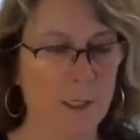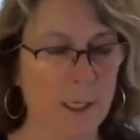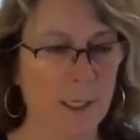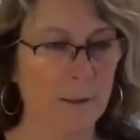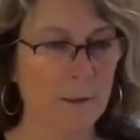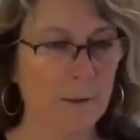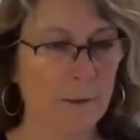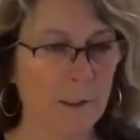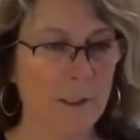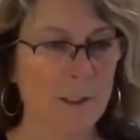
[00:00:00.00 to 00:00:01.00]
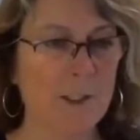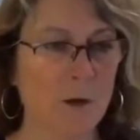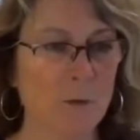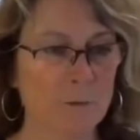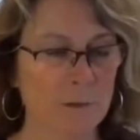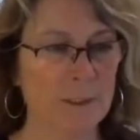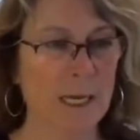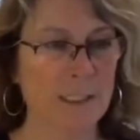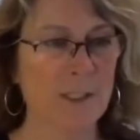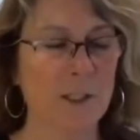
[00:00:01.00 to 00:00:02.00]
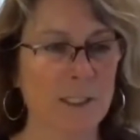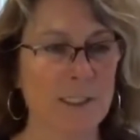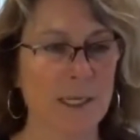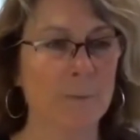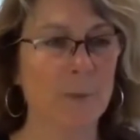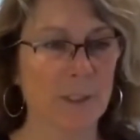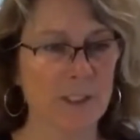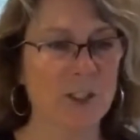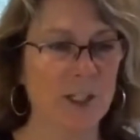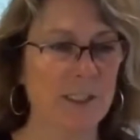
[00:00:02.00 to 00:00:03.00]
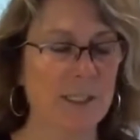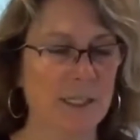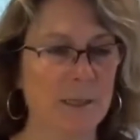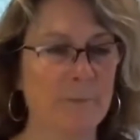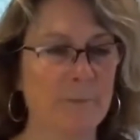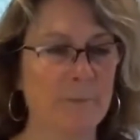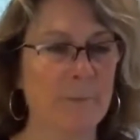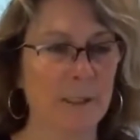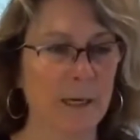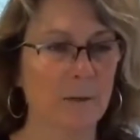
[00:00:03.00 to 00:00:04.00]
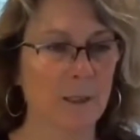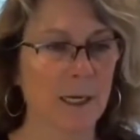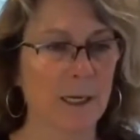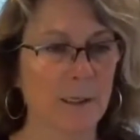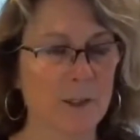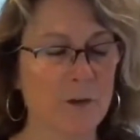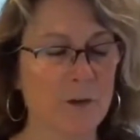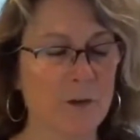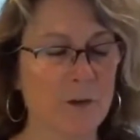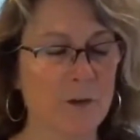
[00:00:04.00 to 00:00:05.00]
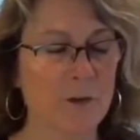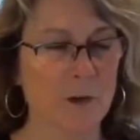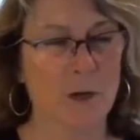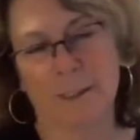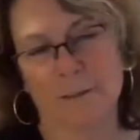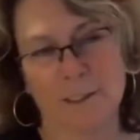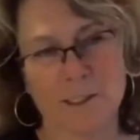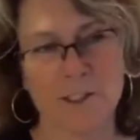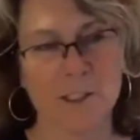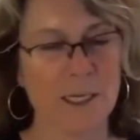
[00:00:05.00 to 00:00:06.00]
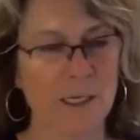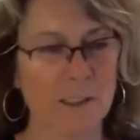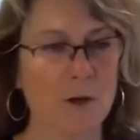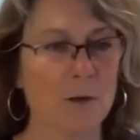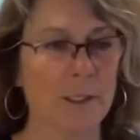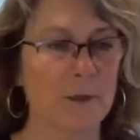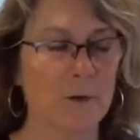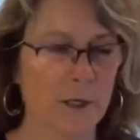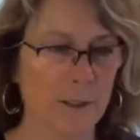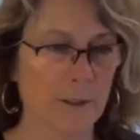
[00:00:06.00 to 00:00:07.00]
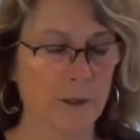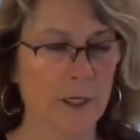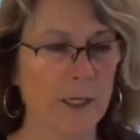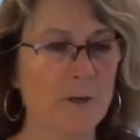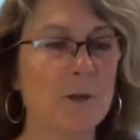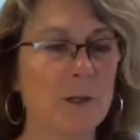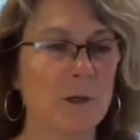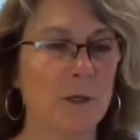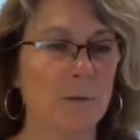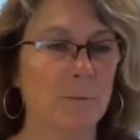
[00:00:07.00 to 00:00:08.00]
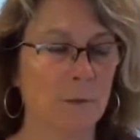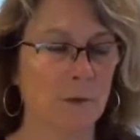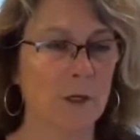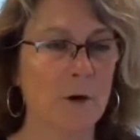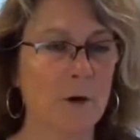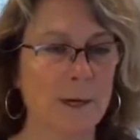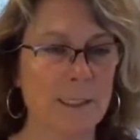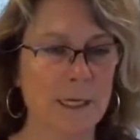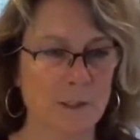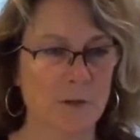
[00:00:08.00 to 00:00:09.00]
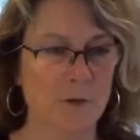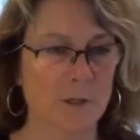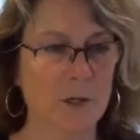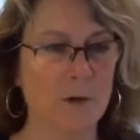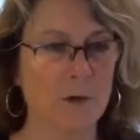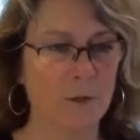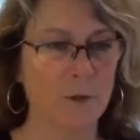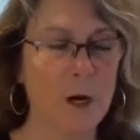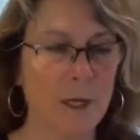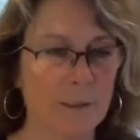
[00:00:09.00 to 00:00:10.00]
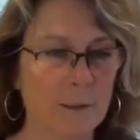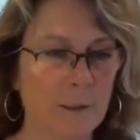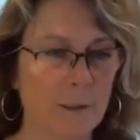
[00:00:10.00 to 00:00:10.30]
Online. So that's a good example. It's a better layout, and you can also, I mean, this is just getting totally nerdy. You can go right down to source code if you want.